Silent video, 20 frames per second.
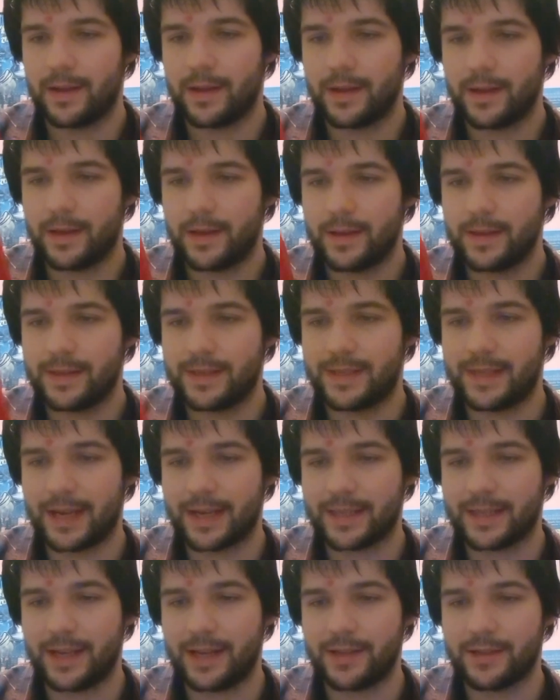
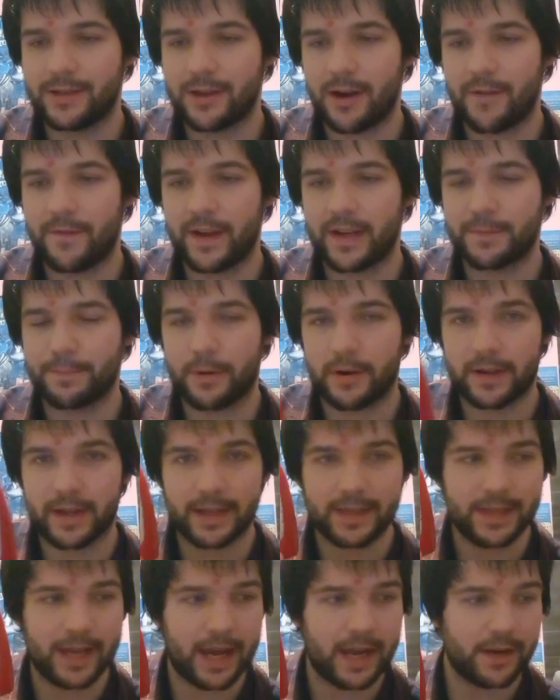16 servings per
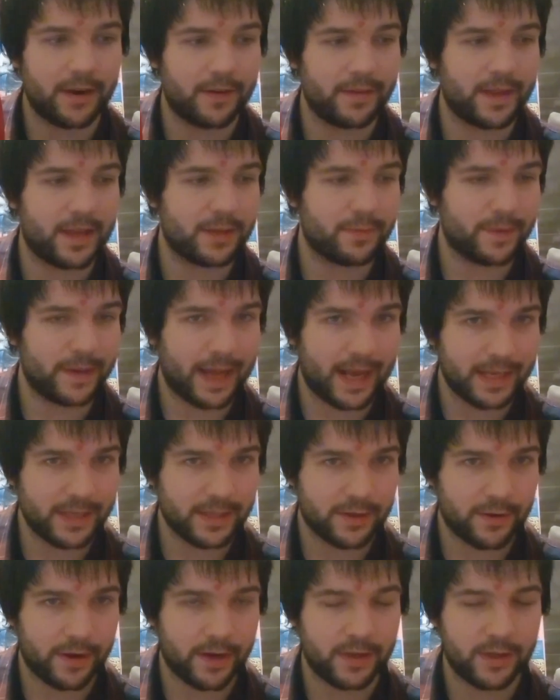container, and this one has
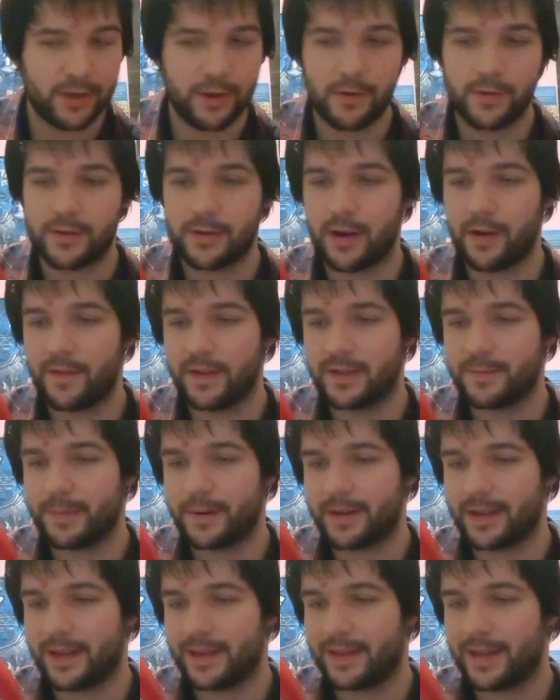32 servings per
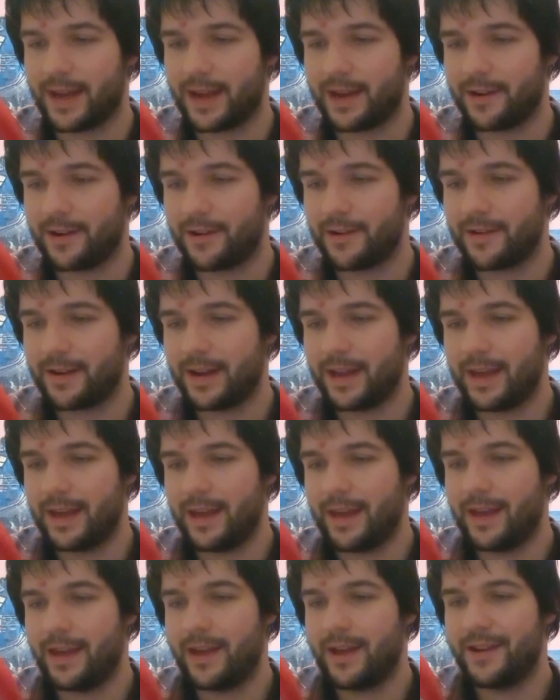container.
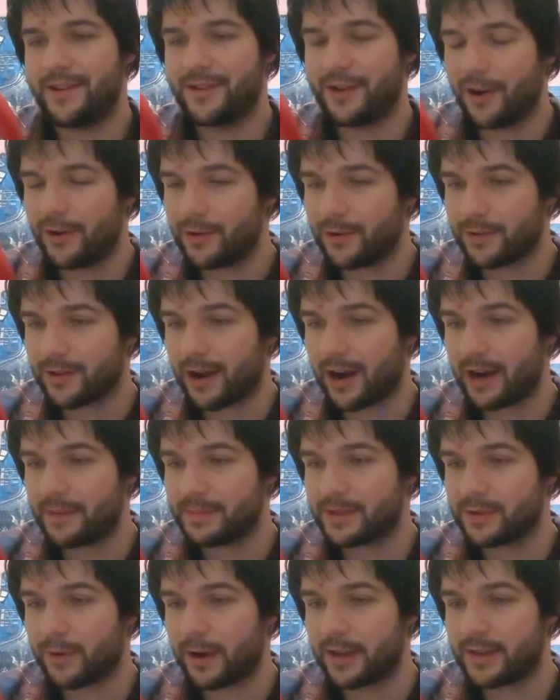Total carbs
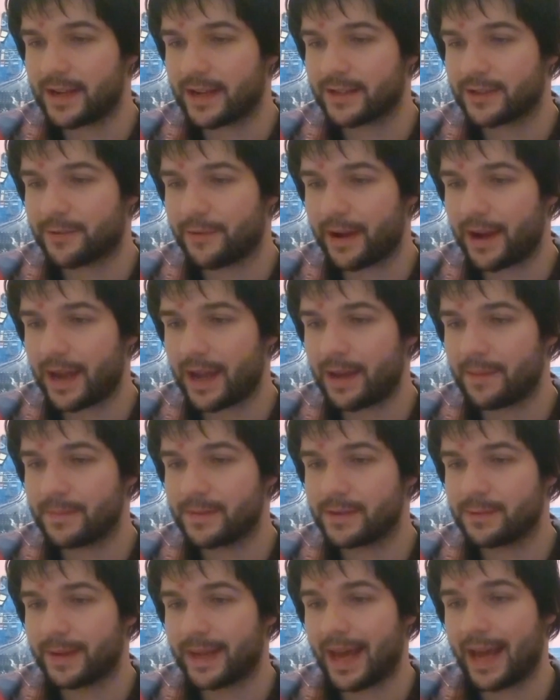26 grams.
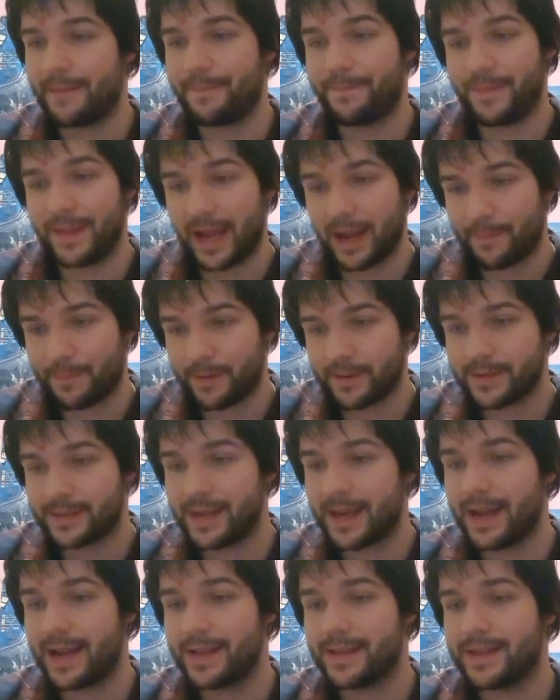We got
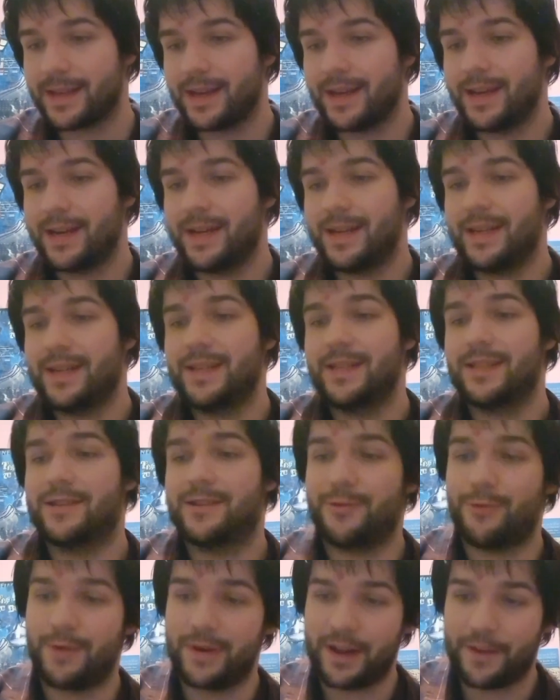9%.
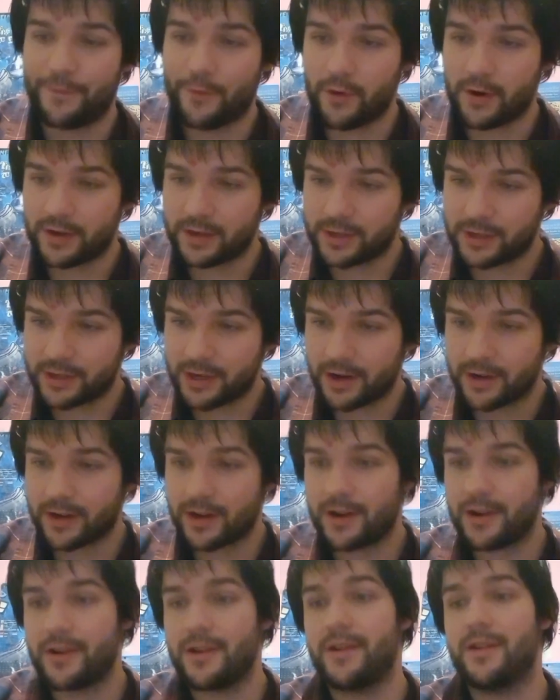24
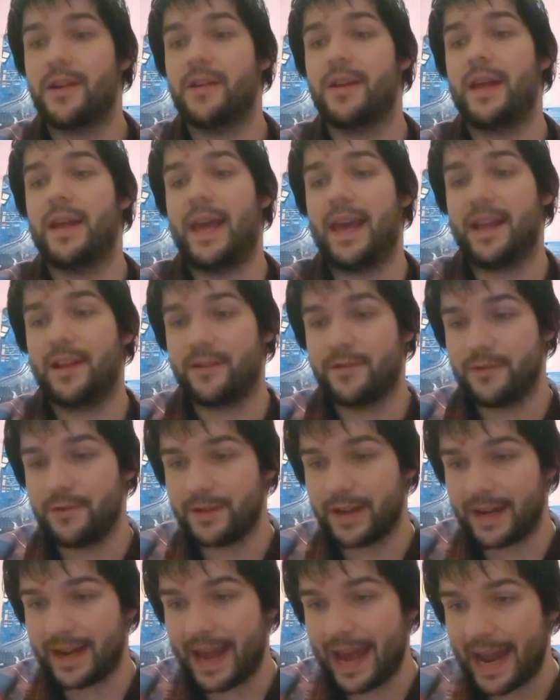sugar, included
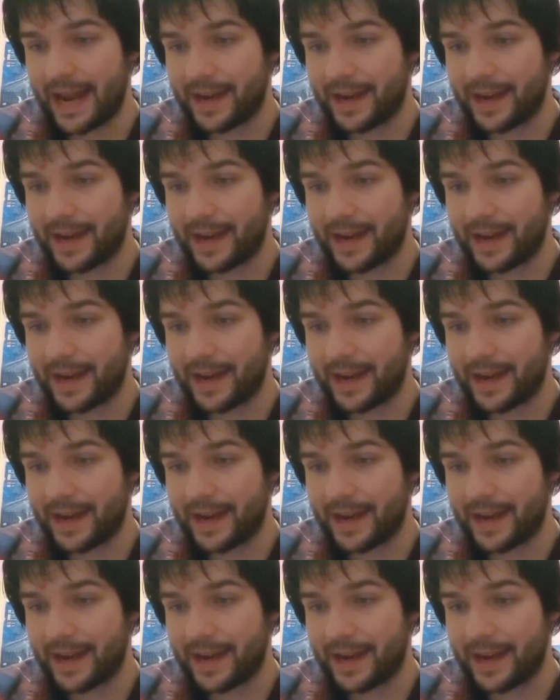added